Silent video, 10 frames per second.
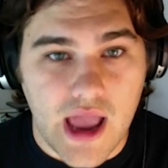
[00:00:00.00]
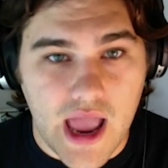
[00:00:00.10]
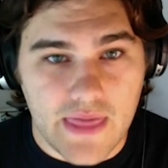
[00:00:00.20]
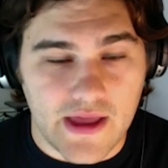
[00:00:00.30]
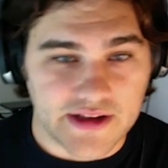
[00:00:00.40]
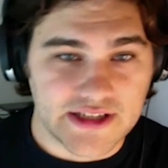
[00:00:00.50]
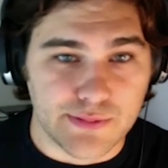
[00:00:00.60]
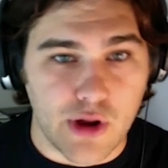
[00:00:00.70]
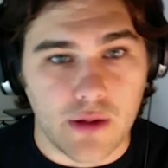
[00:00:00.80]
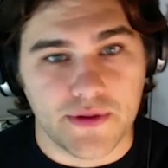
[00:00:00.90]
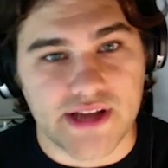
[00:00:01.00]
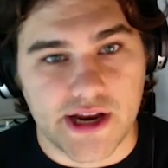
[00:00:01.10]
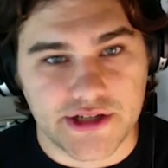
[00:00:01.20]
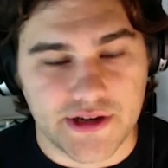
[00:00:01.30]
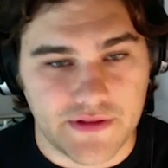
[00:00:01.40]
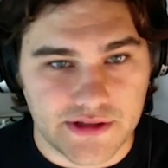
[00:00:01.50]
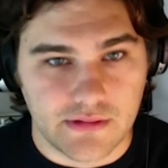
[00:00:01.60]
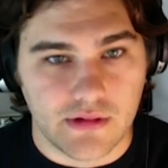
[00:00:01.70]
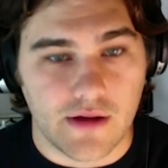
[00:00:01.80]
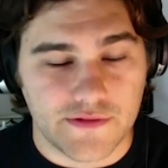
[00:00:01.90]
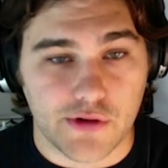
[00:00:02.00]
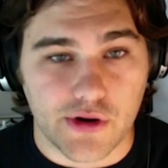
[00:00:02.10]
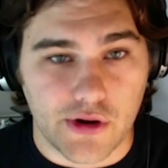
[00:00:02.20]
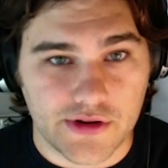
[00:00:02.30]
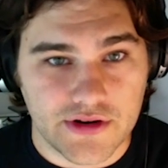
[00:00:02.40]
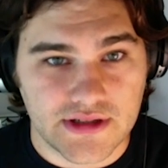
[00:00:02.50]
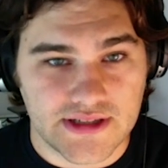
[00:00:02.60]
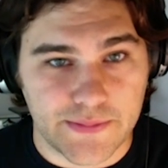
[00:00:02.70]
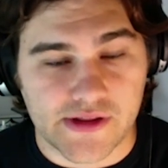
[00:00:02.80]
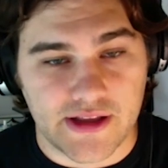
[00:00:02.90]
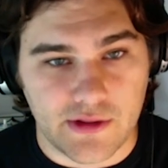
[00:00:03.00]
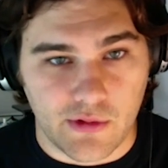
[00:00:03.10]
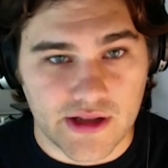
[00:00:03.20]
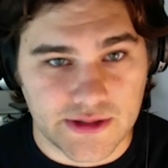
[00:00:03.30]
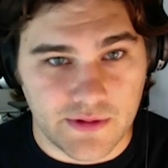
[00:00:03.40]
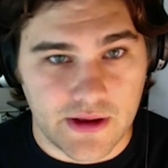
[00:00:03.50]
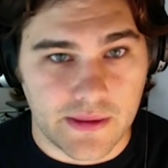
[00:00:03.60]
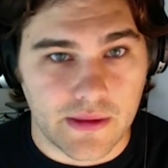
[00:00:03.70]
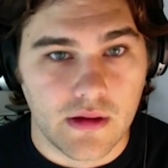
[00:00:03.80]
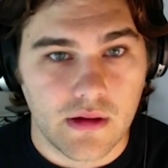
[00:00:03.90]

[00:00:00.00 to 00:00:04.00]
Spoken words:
and then a small percentage of token holders, typically the ones with